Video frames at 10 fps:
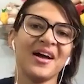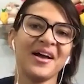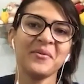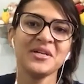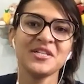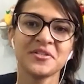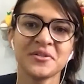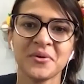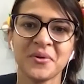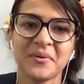wish
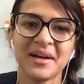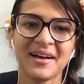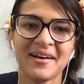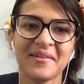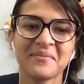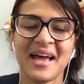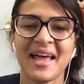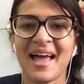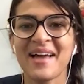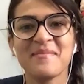soon.
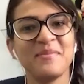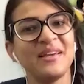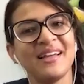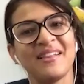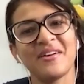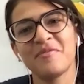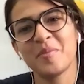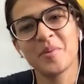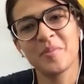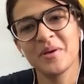I've been a lot of
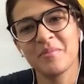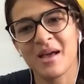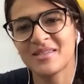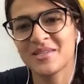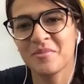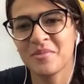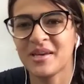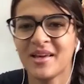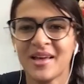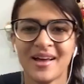people been messaging
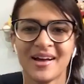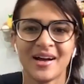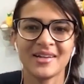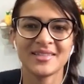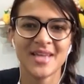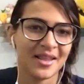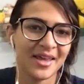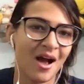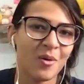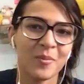me, telling
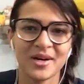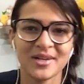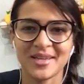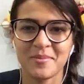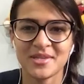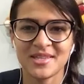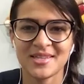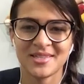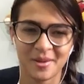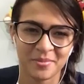how much they miss the
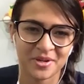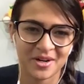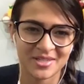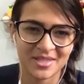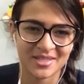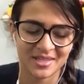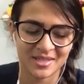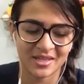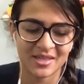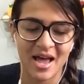seminars and things
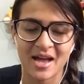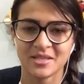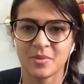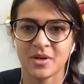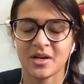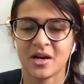like that. But